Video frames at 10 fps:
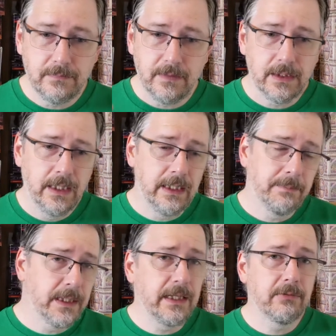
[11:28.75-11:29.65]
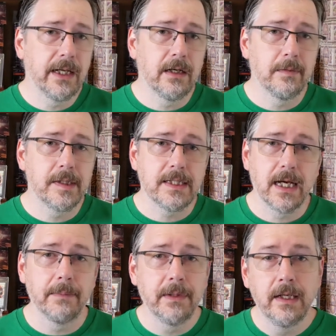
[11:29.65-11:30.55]
I can play the red off the
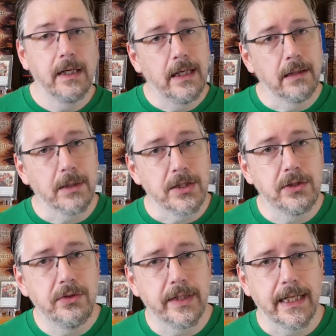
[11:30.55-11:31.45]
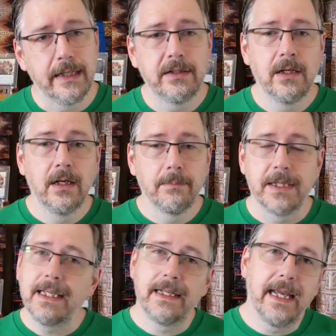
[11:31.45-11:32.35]
top, and I'm going to do that. But
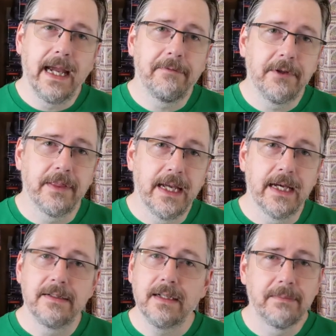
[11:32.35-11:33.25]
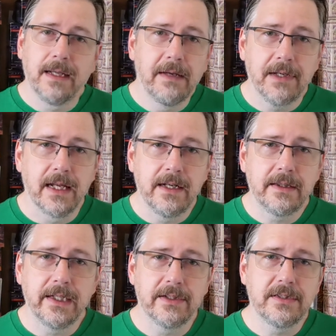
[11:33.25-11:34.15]
then after that, I've got
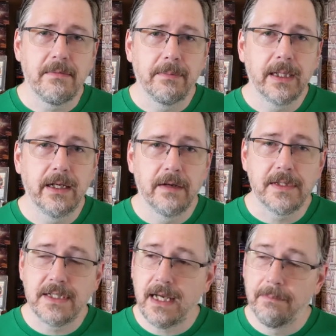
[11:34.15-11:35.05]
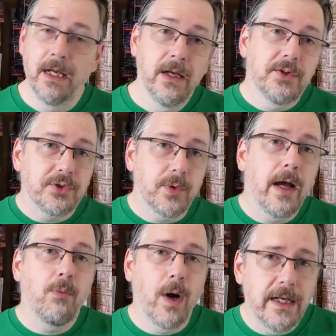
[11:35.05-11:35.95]
nothing else that I'm going to play off the top. So I
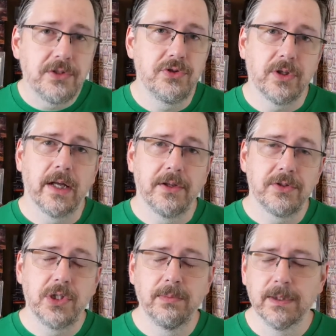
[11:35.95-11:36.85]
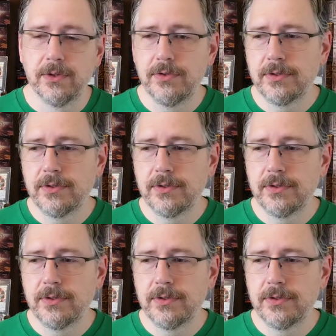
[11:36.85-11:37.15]
want to draw those 2 blues.